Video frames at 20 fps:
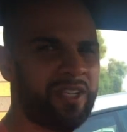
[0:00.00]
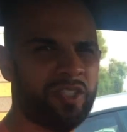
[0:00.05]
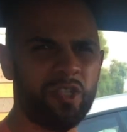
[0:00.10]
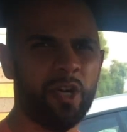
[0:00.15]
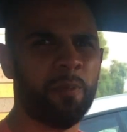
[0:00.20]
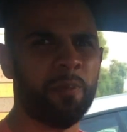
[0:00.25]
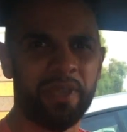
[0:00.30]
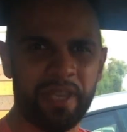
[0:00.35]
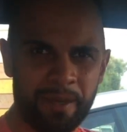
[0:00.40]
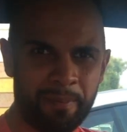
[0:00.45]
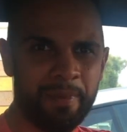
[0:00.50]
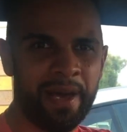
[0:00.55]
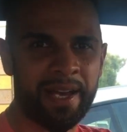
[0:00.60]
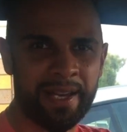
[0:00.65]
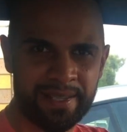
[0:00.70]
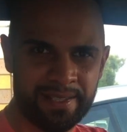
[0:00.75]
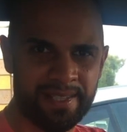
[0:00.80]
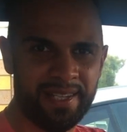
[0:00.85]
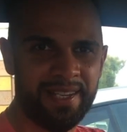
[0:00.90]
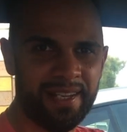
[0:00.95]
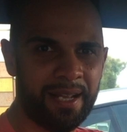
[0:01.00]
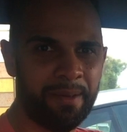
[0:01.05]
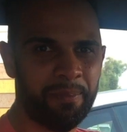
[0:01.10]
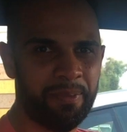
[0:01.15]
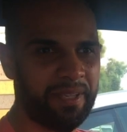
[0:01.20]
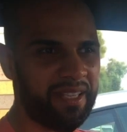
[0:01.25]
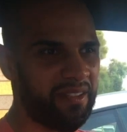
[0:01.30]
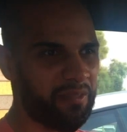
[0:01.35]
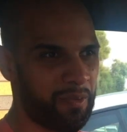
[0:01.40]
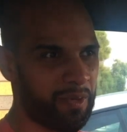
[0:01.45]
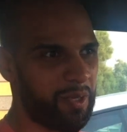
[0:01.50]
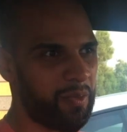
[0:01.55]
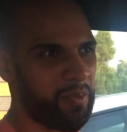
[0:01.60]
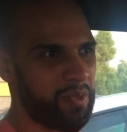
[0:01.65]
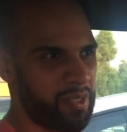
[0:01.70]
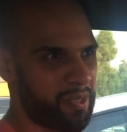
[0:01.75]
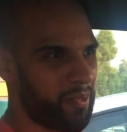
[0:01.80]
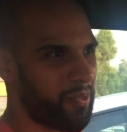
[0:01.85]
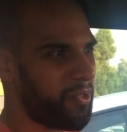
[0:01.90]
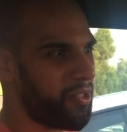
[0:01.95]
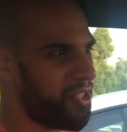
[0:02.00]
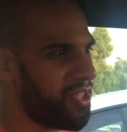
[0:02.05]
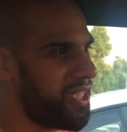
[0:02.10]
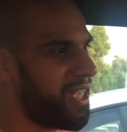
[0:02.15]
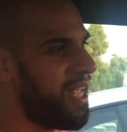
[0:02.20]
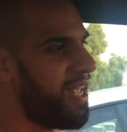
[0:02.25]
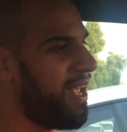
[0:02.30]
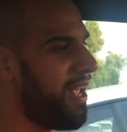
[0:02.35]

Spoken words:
Top Gear magazine, I believe, when it was launched.